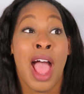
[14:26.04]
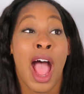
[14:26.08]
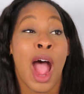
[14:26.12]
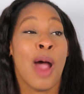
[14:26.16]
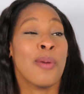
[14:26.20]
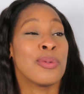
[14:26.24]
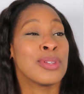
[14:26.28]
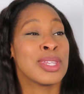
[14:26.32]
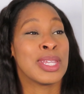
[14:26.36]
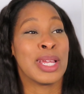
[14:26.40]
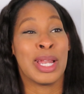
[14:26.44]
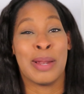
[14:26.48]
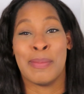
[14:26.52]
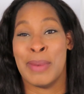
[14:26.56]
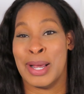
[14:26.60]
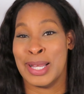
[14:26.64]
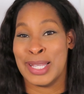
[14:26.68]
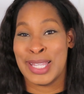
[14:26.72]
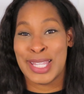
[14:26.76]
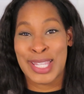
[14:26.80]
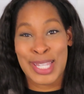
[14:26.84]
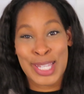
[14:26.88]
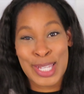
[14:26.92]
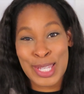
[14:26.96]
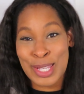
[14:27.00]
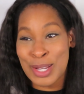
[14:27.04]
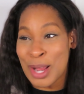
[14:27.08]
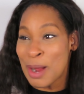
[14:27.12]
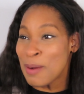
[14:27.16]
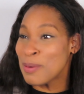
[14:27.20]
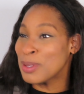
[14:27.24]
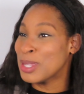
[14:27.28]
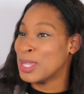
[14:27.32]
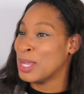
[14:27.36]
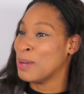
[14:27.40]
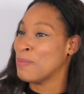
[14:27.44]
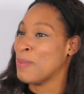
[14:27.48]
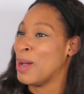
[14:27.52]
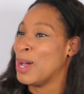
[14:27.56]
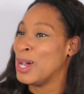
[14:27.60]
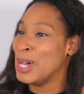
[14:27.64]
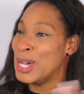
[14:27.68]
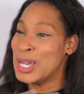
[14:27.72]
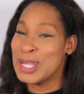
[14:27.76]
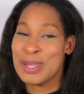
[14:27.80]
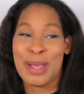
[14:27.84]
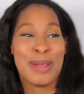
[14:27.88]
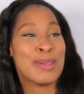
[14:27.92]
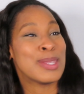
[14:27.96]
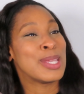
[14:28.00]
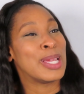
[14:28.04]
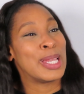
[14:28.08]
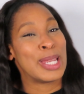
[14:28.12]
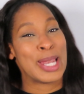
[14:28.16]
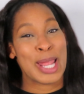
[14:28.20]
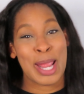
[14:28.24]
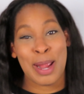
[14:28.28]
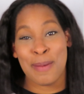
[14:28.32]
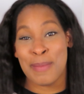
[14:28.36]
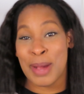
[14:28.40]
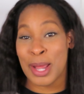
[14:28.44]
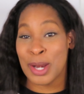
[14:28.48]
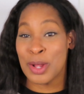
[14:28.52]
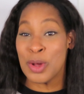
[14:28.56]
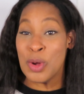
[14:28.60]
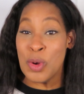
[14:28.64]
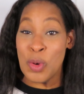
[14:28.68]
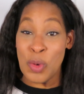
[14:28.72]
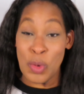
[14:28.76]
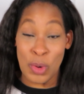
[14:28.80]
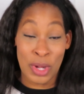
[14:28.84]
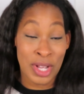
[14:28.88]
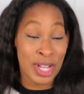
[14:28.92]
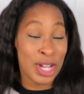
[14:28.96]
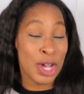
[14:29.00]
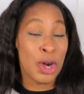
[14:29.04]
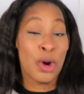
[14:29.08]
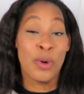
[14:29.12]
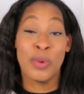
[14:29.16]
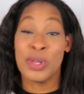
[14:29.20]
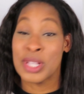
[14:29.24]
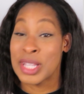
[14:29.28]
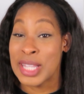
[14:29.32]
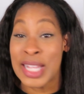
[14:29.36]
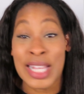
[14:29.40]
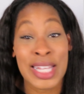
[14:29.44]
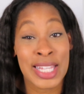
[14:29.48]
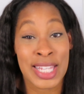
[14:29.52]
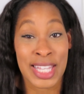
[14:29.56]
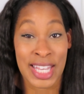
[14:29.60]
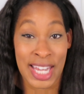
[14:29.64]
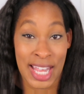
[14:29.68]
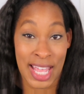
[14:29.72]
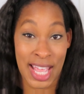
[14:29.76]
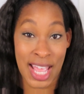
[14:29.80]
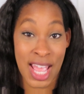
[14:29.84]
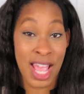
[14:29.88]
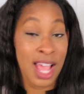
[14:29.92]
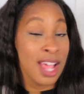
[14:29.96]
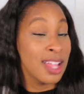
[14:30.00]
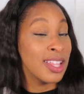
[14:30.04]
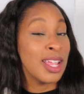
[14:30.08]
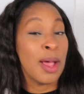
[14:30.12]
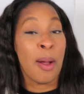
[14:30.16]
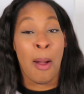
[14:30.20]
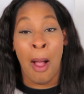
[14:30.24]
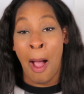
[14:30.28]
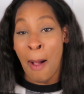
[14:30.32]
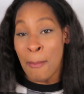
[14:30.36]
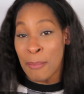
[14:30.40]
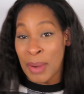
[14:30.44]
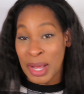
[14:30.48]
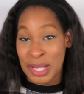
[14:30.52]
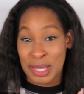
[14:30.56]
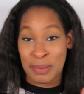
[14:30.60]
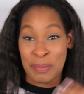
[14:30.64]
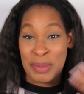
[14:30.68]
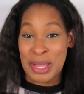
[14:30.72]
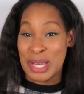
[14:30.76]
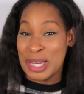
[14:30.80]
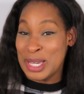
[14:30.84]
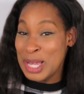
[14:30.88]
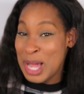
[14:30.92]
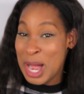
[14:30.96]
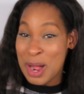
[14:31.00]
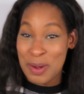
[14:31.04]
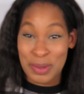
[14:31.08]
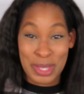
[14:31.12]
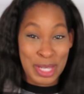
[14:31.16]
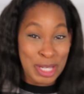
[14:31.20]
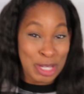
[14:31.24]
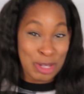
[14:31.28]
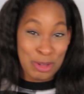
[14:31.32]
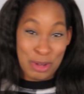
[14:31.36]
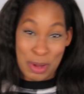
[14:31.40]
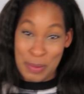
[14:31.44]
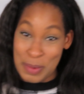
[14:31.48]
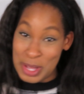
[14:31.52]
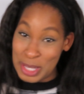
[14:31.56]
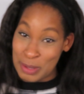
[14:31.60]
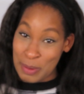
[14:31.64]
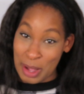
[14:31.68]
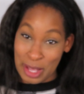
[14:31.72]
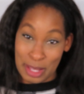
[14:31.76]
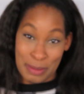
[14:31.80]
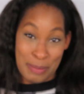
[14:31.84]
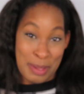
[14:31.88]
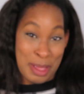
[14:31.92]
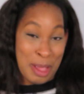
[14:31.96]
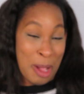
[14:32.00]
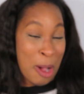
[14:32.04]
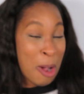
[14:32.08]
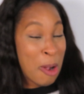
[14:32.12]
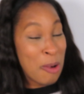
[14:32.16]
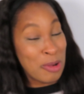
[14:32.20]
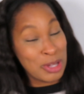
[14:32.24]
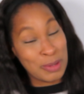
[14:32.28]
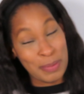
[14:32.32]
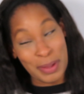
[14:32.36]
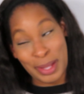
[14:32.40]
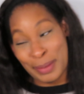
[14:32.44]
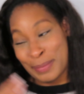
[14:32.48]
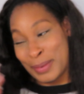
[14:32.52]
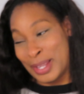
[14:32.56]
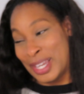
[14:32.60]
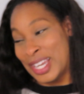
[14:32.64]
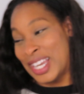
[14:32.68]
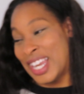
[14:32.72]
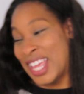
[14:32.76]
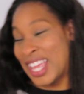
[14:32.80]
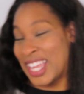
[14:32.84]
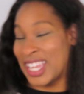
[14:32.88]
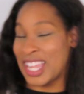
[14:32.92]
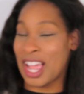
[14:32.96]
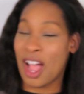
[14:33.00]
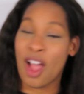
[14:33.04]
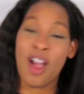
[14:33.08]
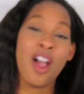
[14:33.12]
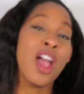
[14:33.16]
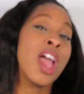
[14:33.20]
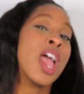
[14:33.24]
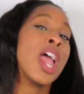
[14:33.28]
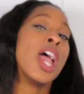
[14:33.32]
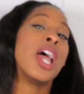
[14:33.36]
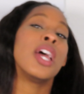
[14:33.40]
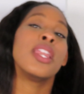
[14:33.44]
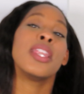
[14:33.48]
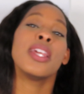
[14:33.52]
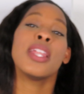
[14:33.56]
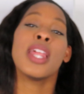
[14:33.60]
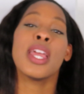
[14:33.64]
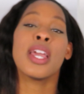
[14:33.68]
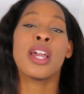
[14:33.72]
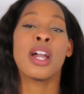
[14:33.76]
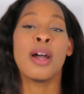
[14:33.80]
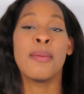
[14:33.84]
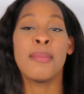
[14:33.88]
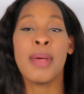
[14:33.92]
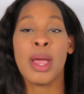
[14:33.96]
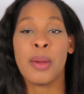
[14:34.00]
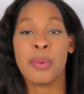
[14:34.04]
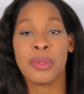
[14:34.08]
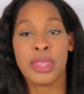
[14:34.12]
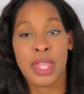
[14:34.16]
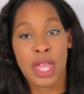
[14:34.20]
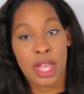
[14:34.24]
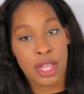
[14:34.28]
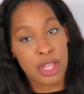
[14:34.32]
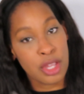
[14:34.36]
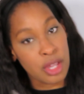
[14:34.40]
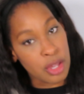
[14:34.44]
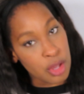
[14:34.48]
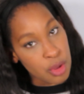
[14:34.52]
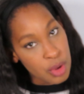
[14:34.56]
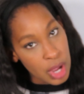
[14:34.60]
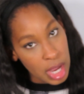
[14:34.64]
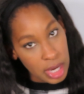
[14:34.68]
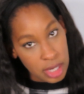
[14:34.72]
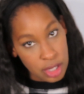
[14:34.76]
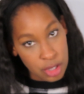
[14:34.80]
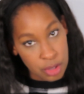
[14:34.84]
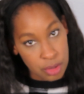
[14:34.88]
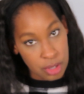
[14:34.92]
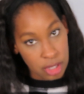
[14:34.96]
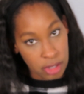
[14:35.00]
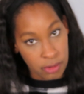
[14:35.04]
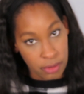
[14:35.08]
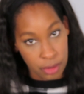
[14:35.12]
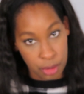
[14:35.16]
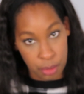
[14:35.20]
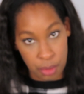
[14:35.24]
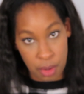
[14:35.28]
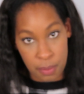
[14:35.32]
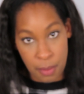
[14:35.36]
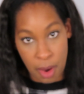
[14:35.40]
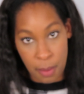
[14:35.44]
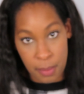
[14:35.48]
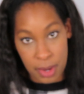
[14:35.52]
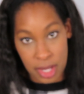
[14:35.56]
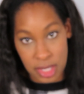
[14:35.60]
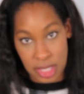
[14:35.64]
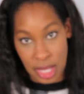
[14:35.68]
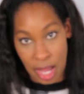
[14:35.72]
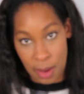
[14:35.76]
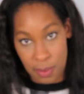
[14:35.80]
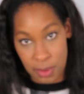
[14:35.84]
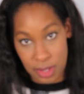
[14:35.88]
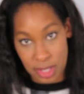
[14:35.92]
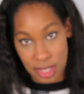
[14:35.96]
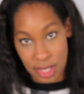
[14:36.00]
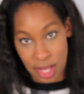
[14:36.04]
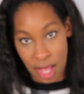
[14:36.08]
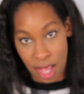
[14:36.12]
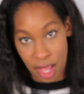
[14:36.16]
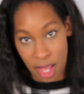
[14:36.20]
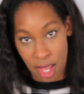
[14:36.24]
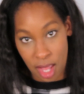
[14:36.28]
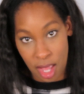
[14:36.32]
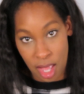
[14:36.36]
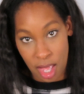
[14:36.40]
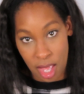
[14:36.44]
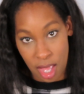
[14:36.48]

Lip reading: I was telling my sister, I was telling my husband, I was telling everybody who was listening that I'm about to be done with this treatment. It's about to be on. It's about to be lit, y'all. And then they come back with that, you got to do this for 3 more months. I was like,